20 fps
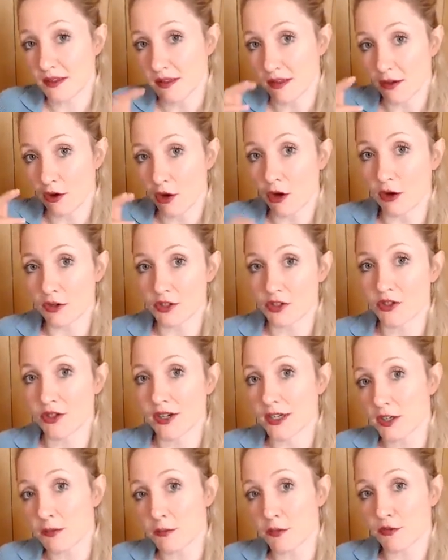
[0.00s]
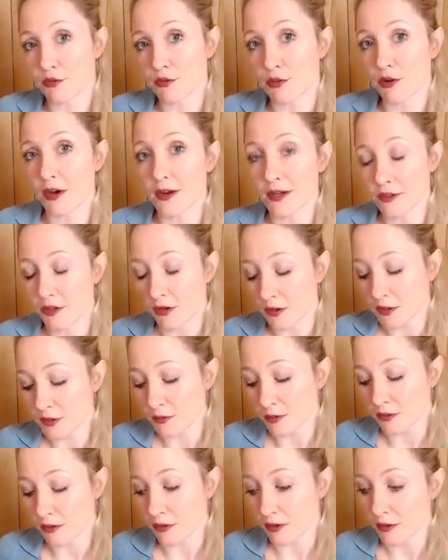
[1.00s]
hot drink before going to
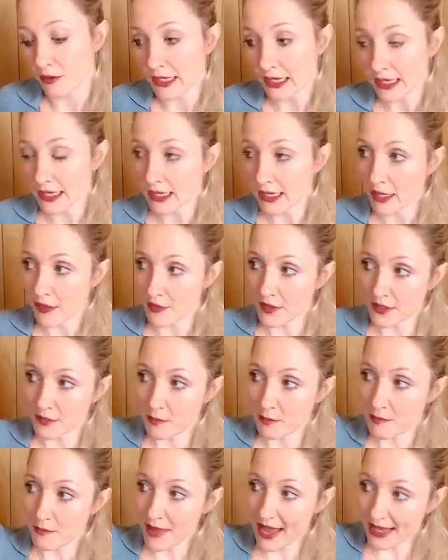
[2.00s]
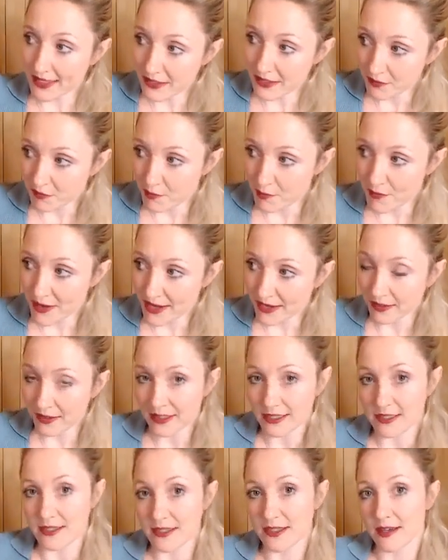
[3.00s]
hospital, this massive
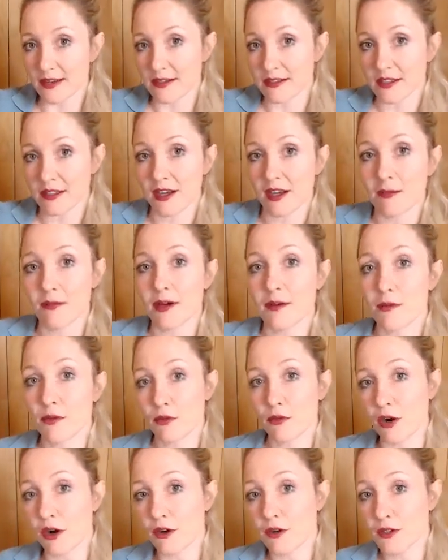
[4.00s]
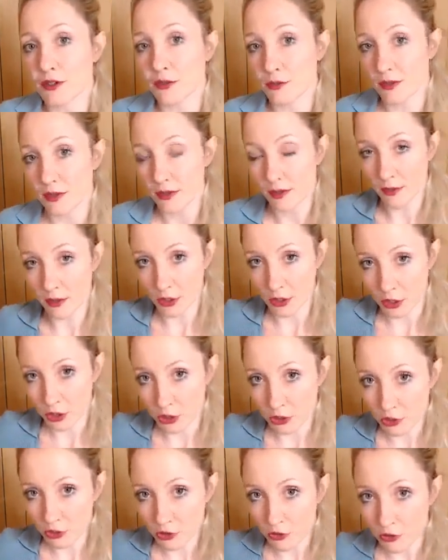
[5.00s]
Bentley started to come up the road, with a
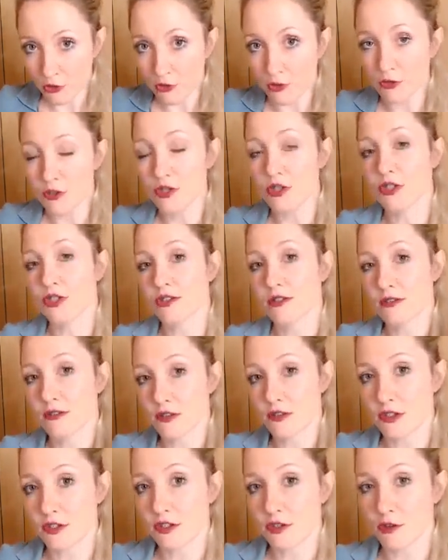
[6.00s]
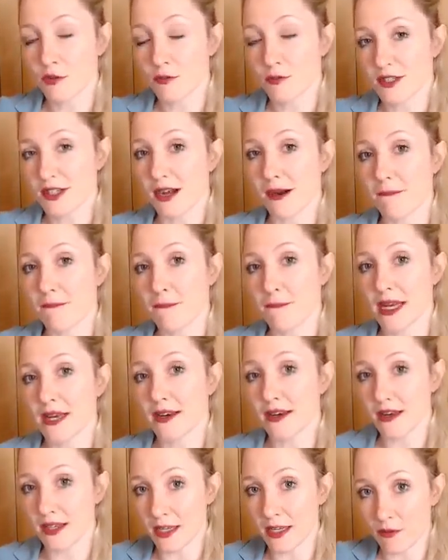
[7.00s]
huge souped up
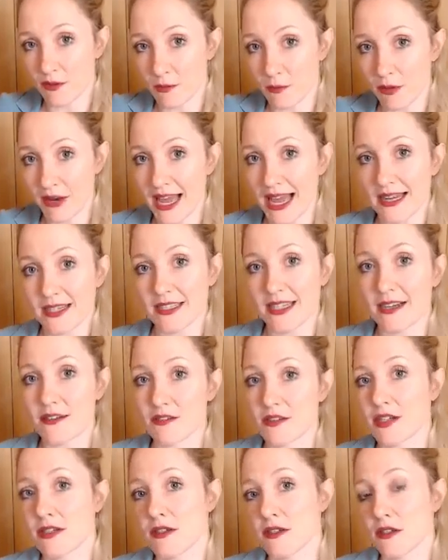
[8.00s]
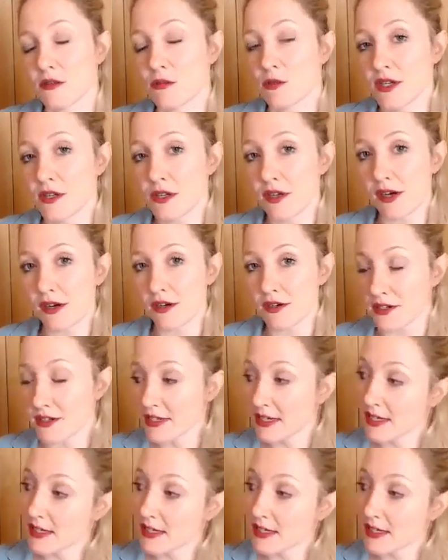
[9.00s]
Bentley with blacked out tinted windows.